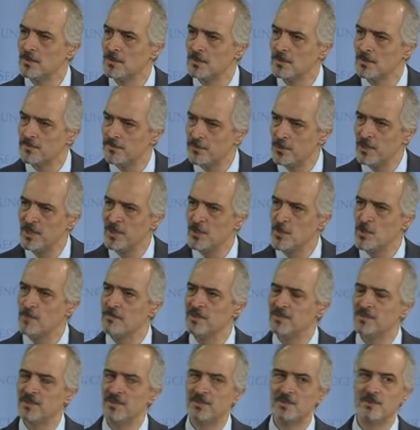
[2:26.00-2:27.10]
fully
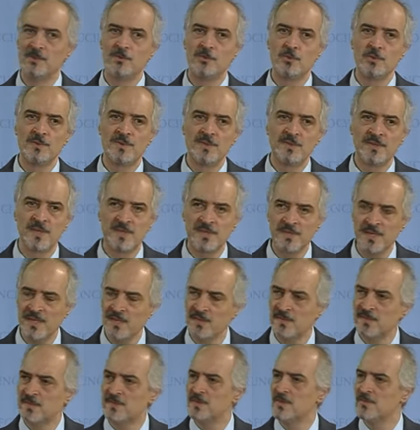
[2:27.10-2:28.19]
committed to the
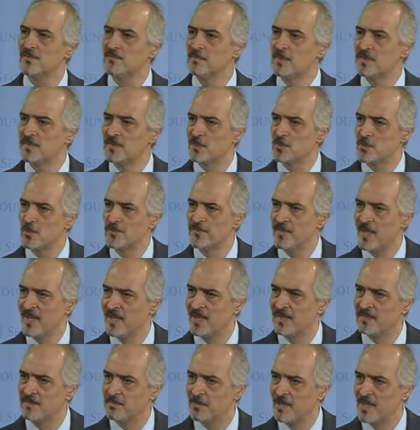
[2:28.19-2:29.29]
success of Mr. Kofi
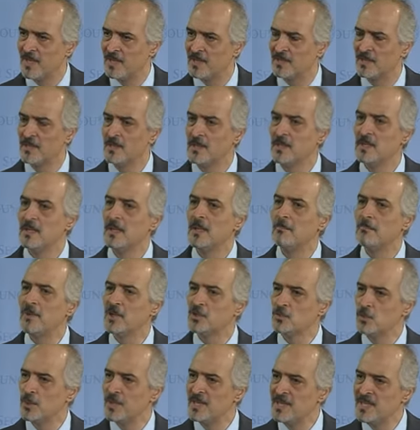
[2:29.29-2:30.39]
Annan's plan, but
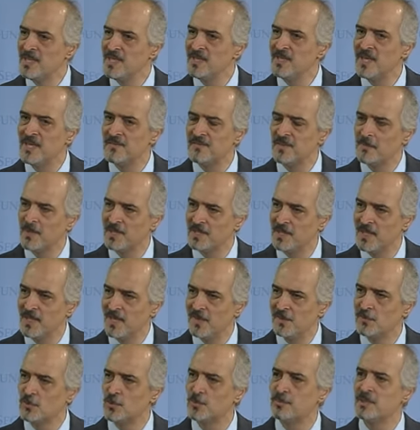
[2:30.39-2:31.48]
we need everybody else
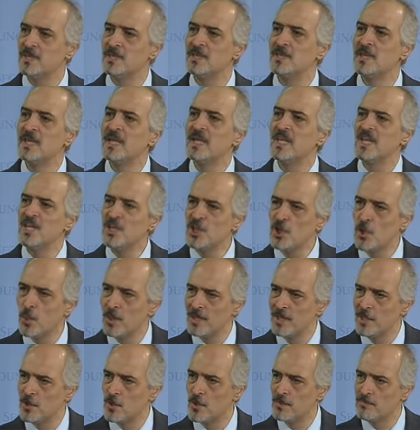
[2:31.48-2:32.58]
to be
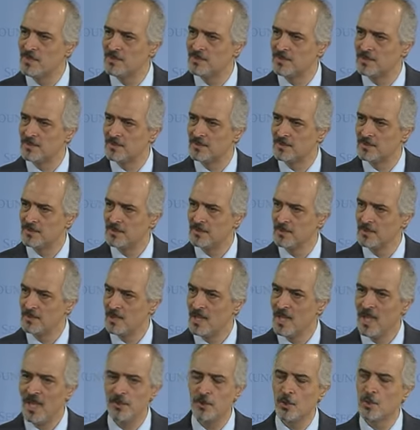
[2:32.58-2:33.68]
equally committed
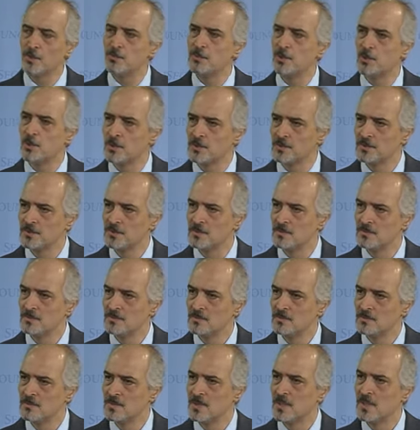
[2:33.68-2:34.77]
and on board.
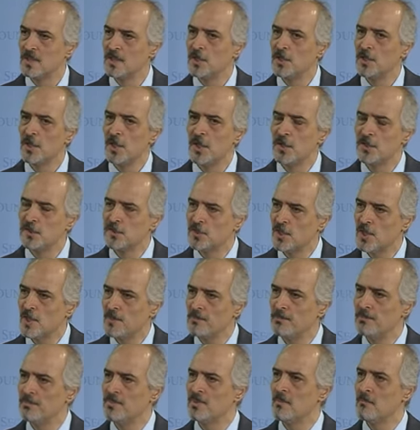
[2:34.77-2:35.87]

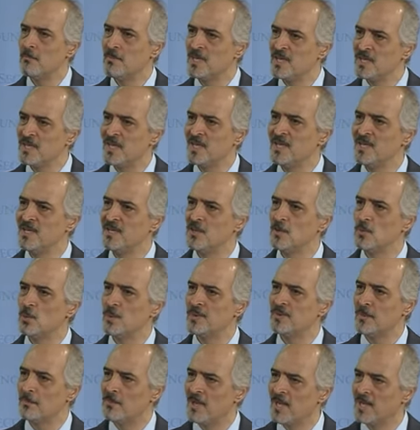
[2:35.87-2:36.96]
Stop mingling with
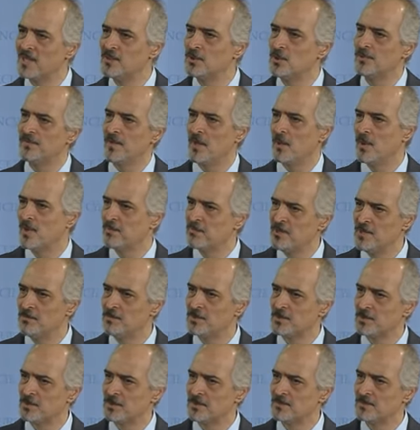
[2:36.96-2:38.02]
the blood of our people.